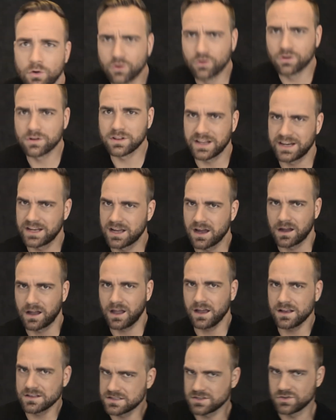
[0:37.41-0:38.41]
or Lady
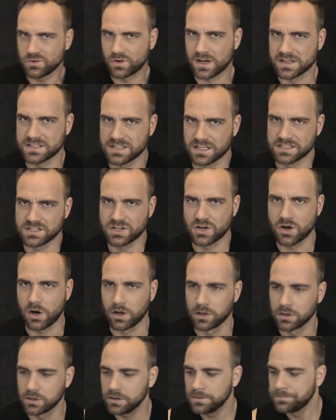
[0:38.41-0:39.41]
Gaga as you guys like to
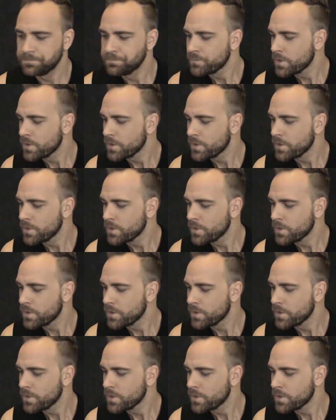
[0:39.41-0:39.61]
call her.